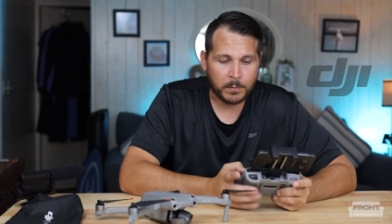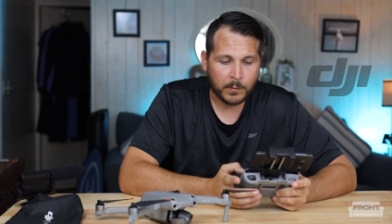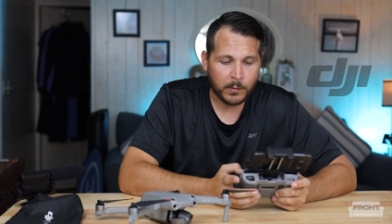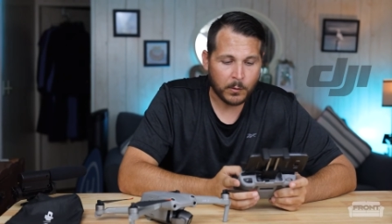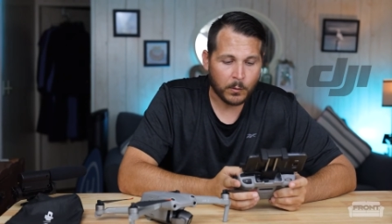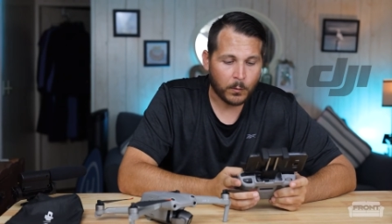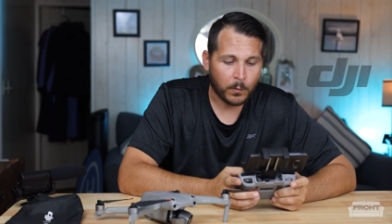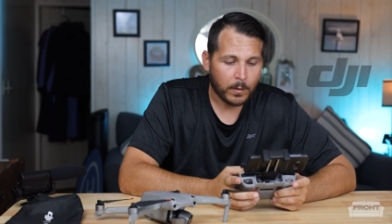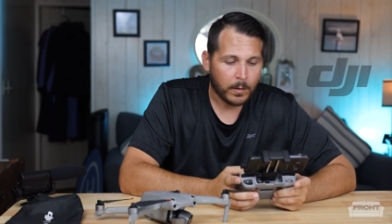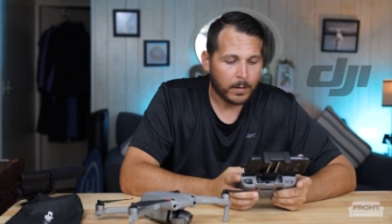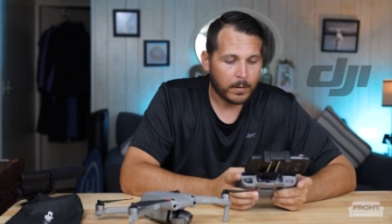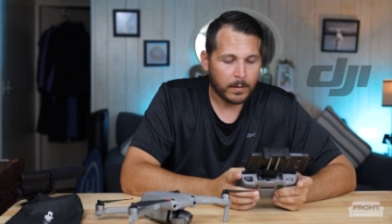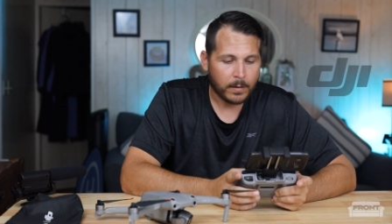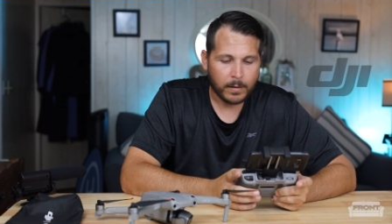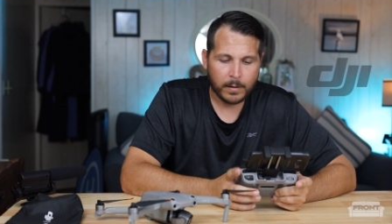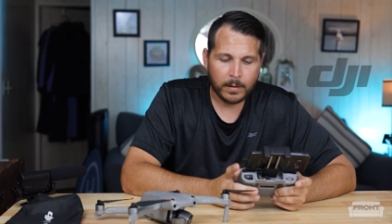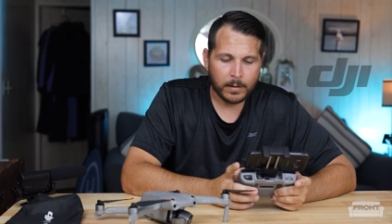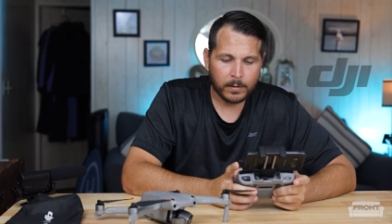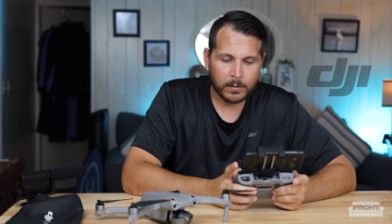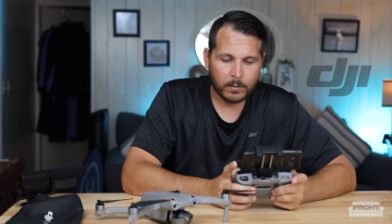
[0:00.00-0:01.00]
too.
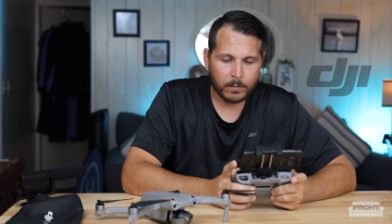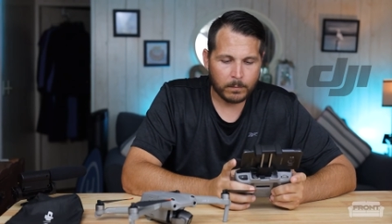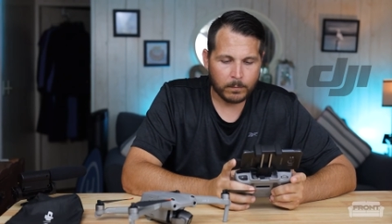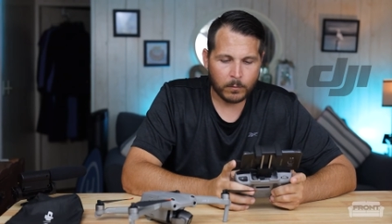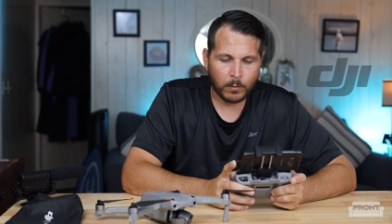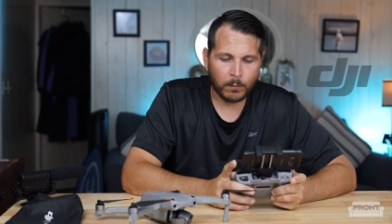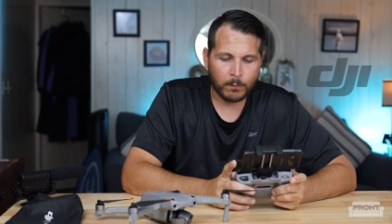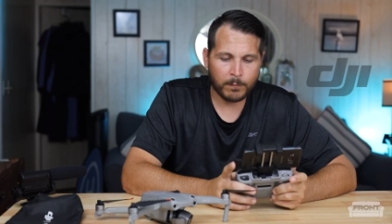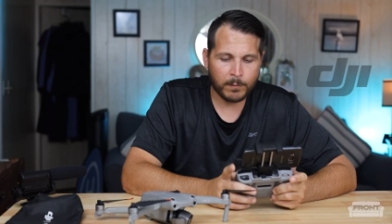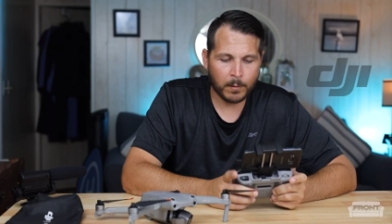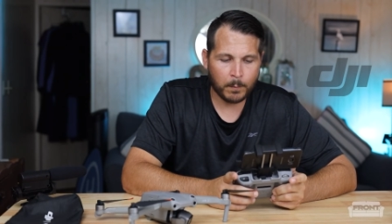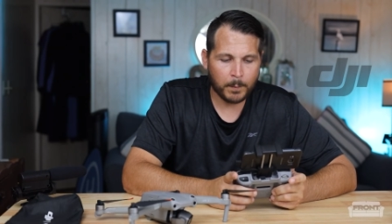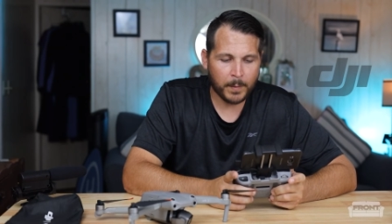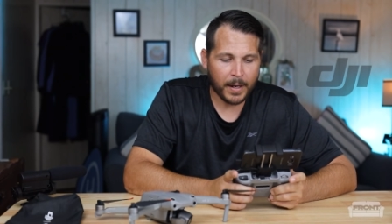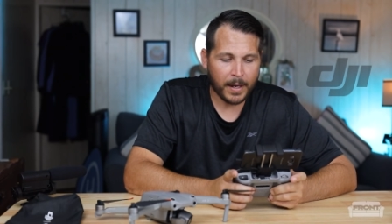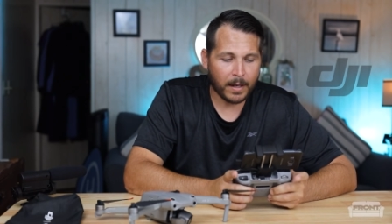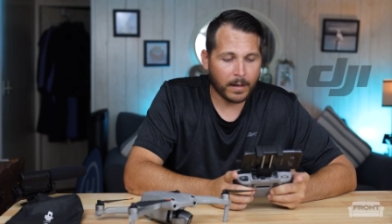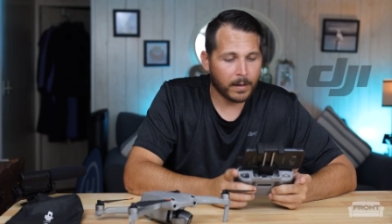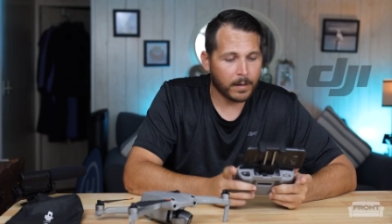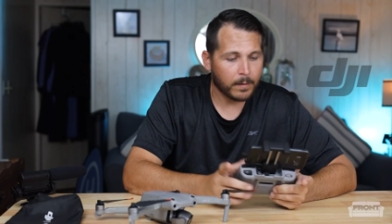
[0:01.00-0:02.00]
Don't feel
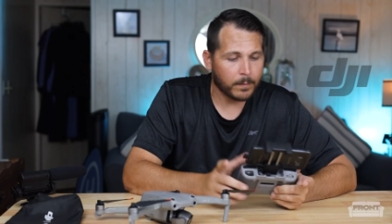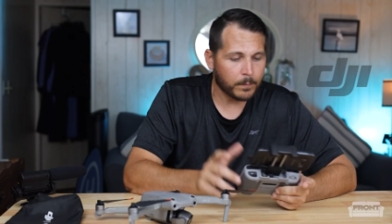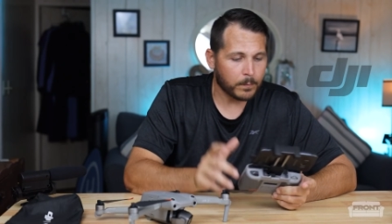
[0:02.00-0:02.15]
bad.